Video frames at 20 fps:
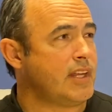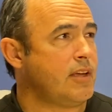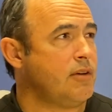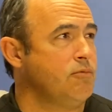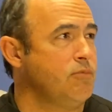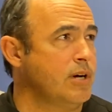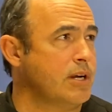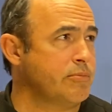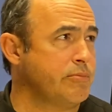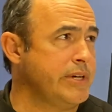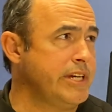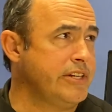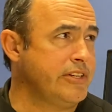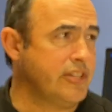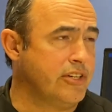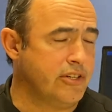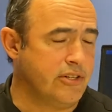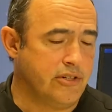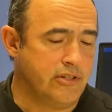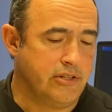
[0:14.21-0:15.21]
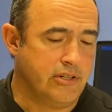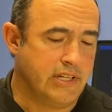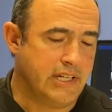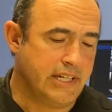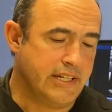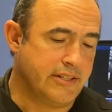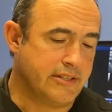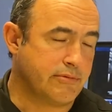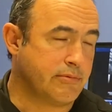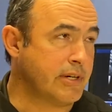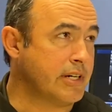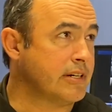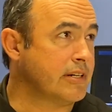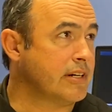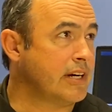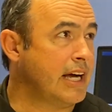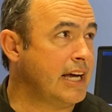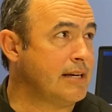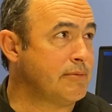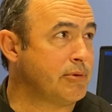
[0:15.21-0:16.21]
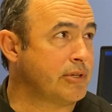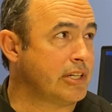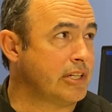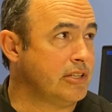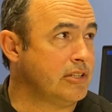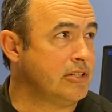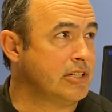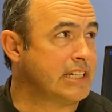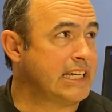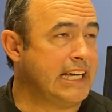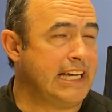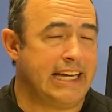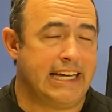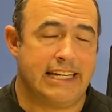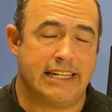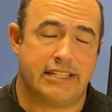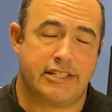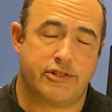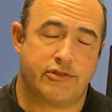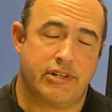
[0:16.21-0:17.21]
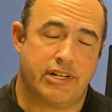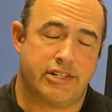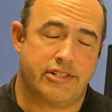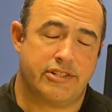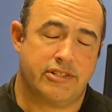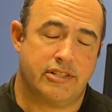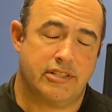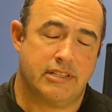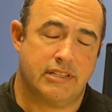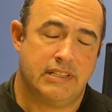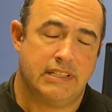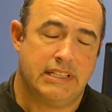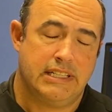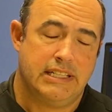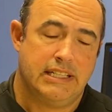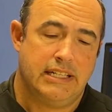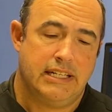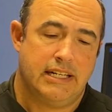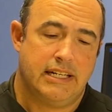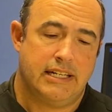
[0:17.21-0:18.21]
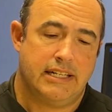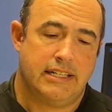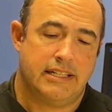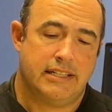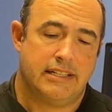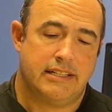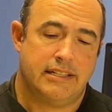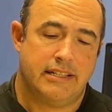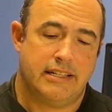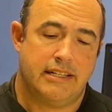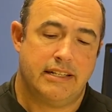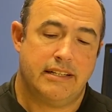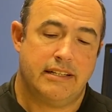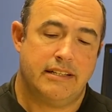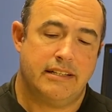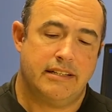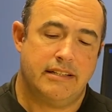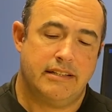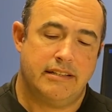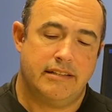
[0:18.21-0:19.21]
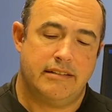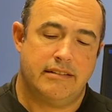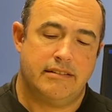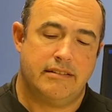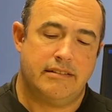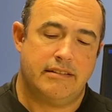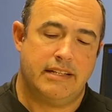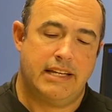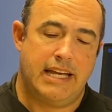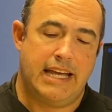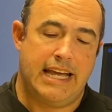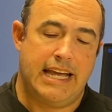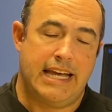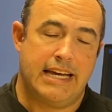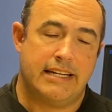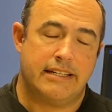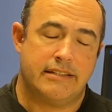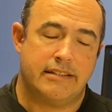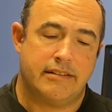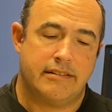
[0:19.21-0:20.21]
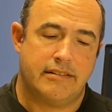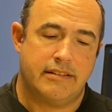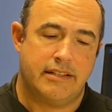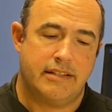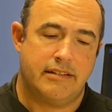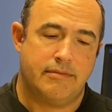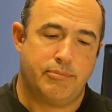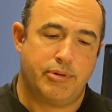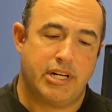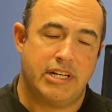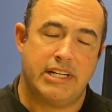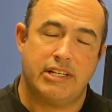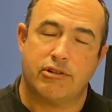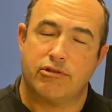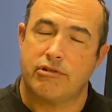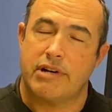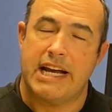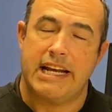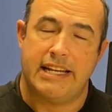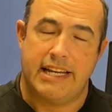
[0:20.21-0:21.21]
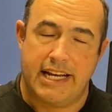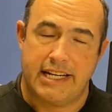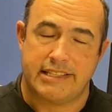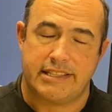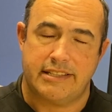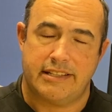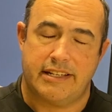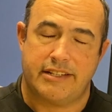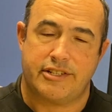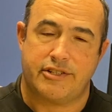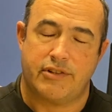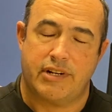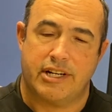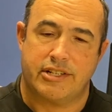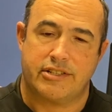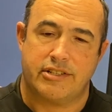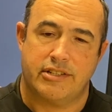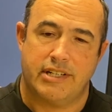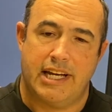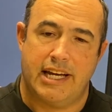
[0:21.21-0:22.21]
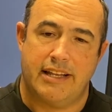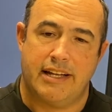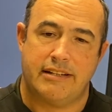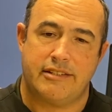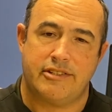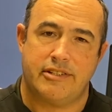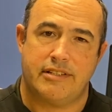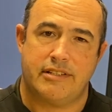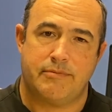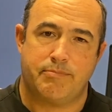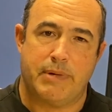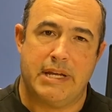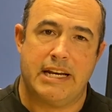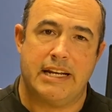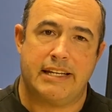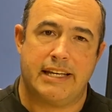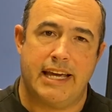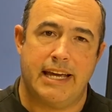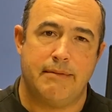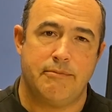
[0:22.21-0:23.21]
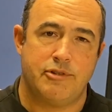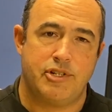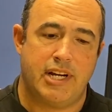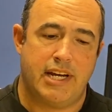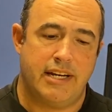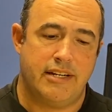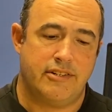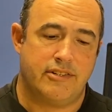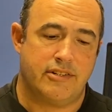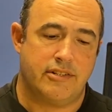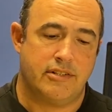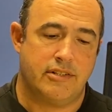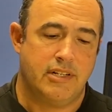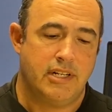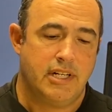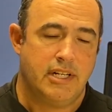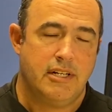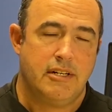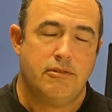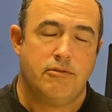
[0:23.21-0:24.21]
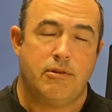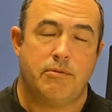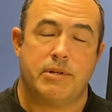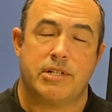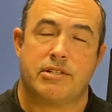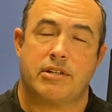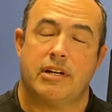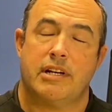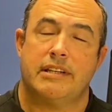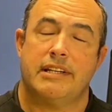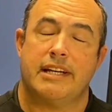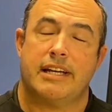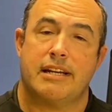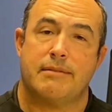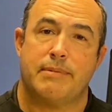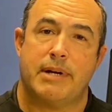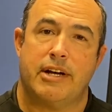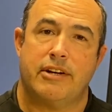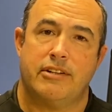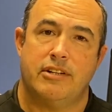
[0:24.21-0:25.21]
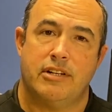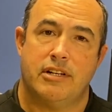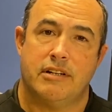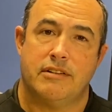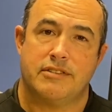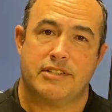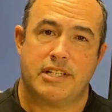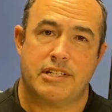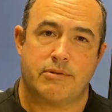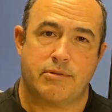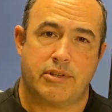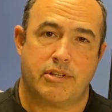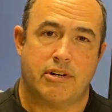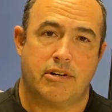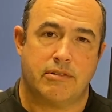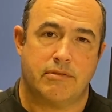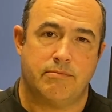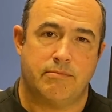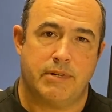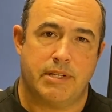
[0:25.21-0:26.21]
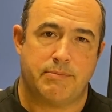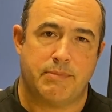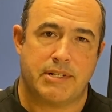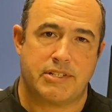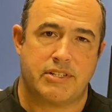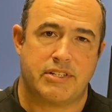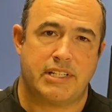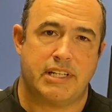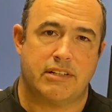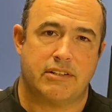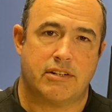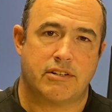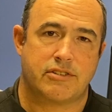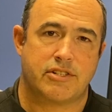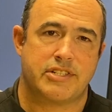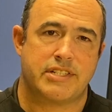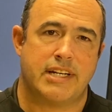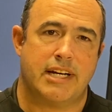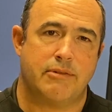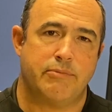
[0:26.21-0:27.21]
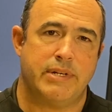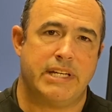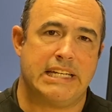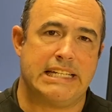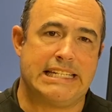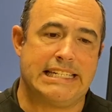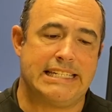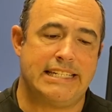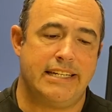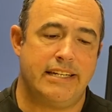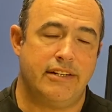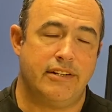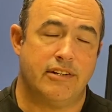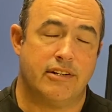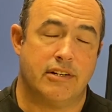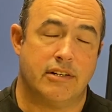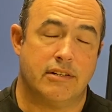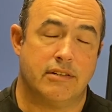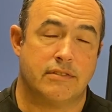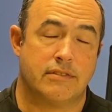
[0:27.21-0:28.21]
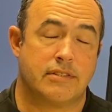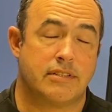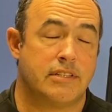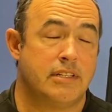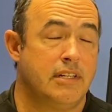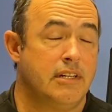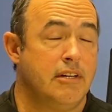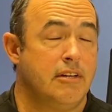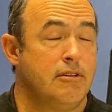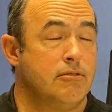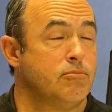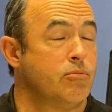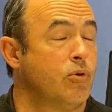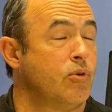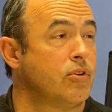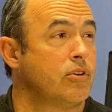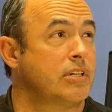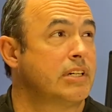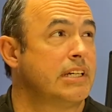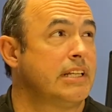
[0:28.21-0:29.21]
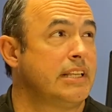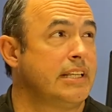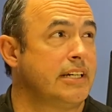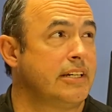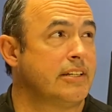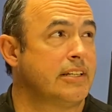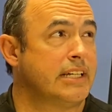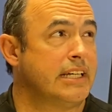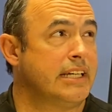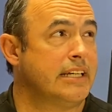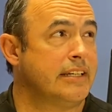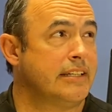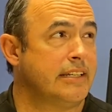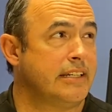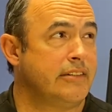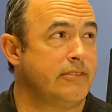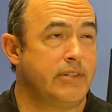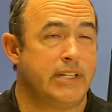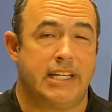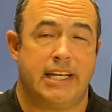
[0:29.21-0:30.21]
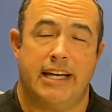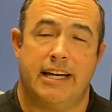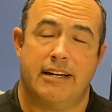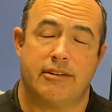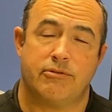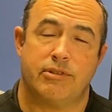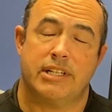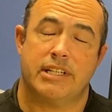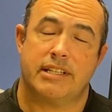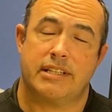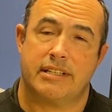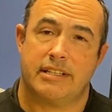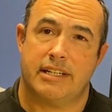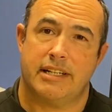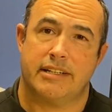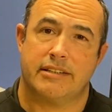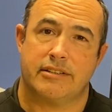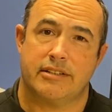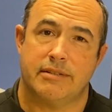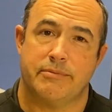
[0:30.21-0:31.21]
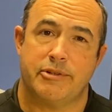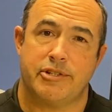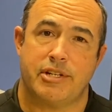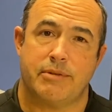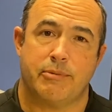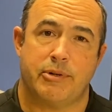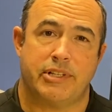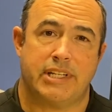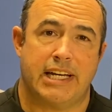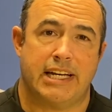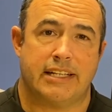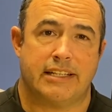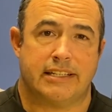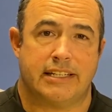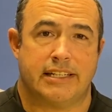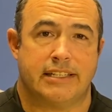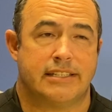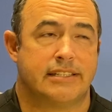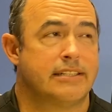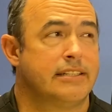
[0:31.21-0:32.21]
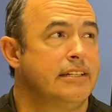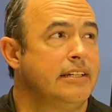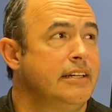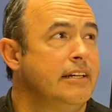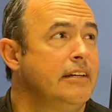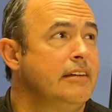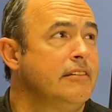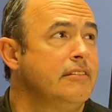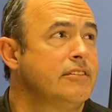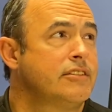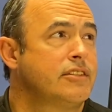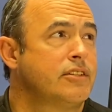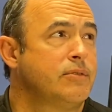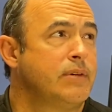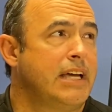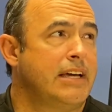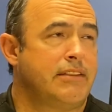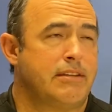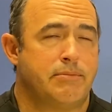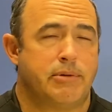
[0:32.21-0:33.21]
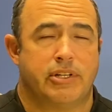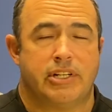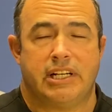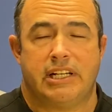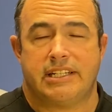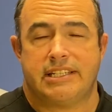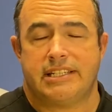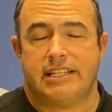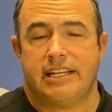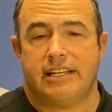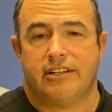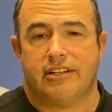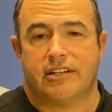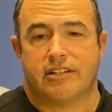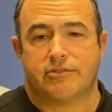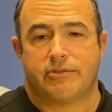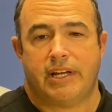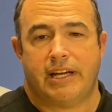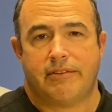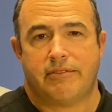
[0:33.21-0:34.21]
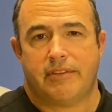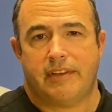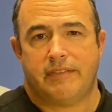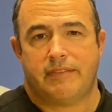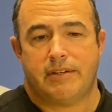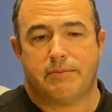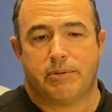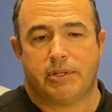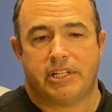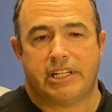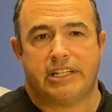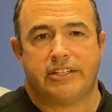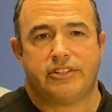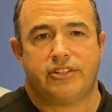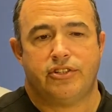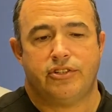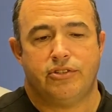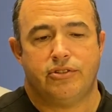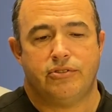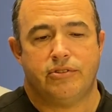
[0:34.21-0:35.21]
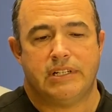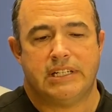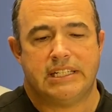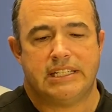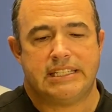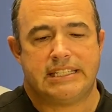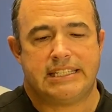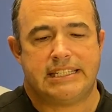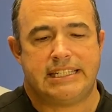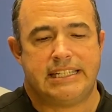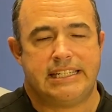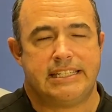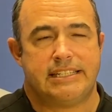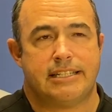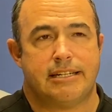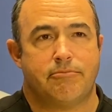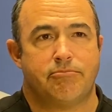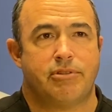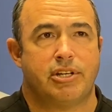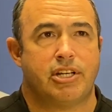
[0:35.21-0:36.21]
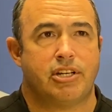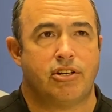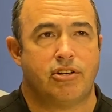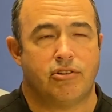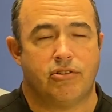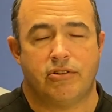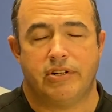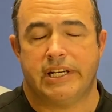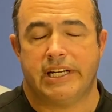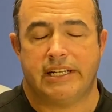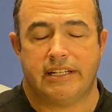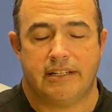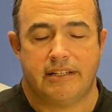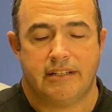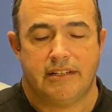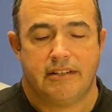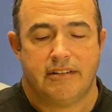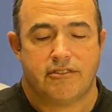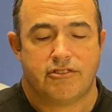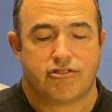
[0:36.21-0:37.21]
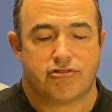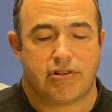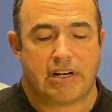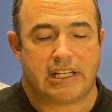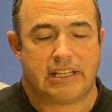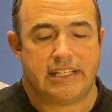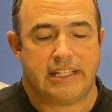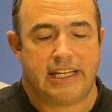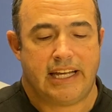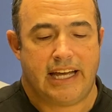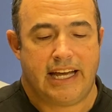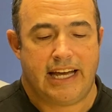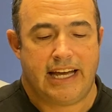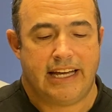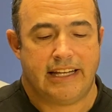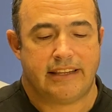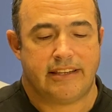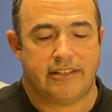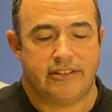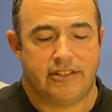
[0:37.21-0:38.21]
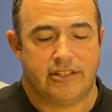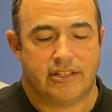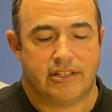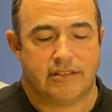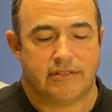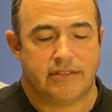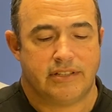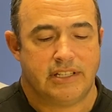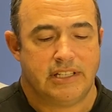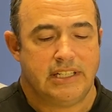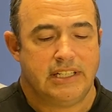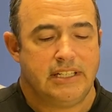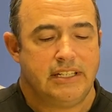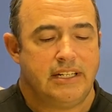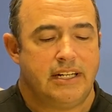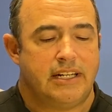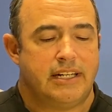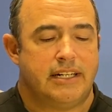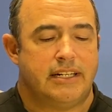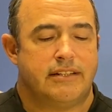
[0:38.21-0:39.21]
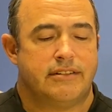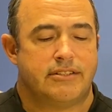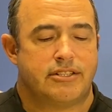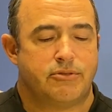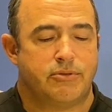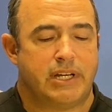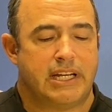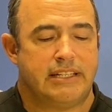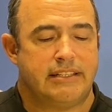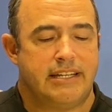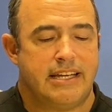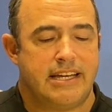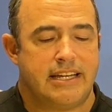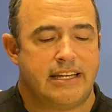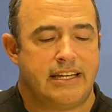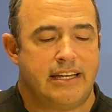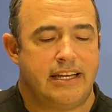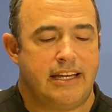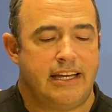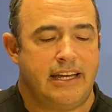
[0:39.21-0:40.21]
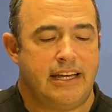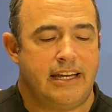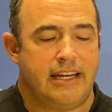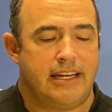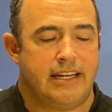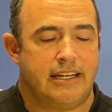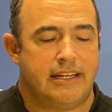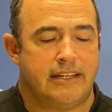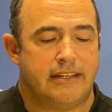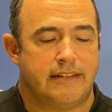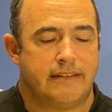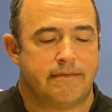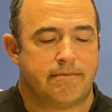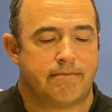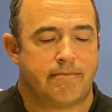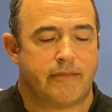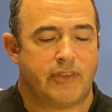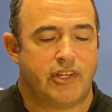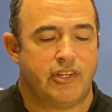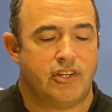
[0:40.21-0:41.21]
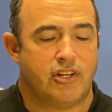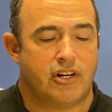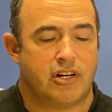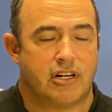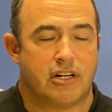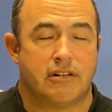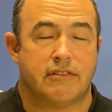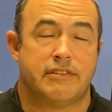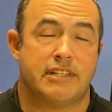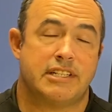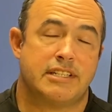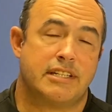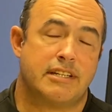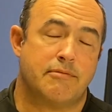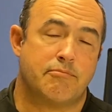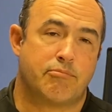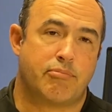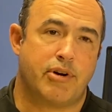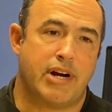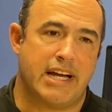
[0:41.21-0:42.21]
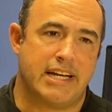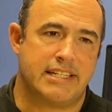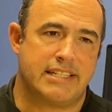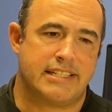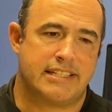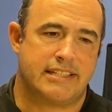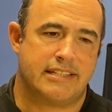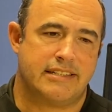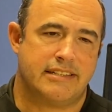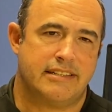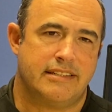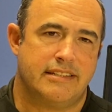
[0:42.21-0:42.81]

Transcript: what we do is we are able to look at a structure and put a needle right next to that structure. Now that's been a game changer when we started thinking about nerves, because with musculoskeletal ultrasound we can see nerves more clearly than we can with other imaging modalities. So we have the ability to see nerves, we have the ability to see something going directly at the nerve. So we can take a nerve that's compressed